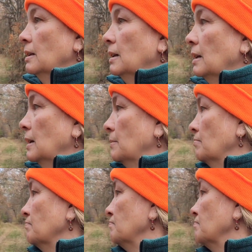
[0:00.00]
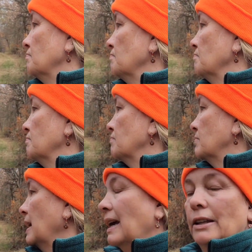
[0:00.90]
um,
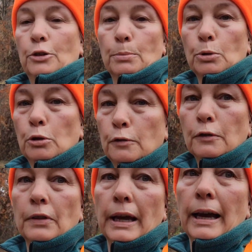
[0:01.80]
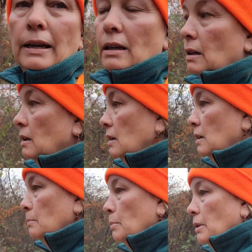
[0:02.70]
they had no proof of that,
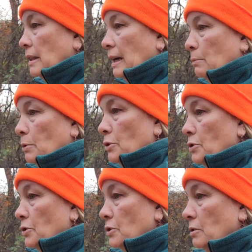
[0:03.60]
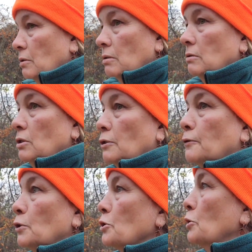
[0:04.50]
but that was their
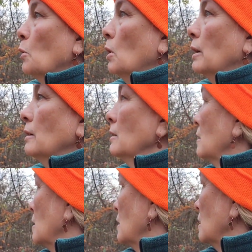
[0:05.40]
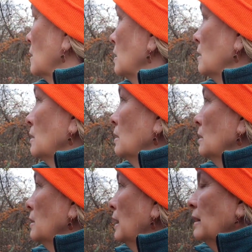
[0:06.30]
first thought.
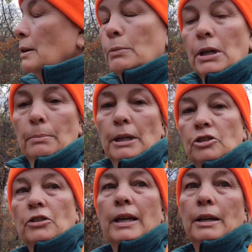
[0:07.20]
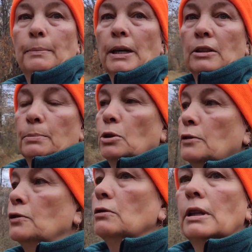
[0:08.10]
And then when I mentioned that about the bird
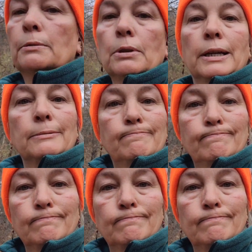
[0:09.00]
flu, they were like,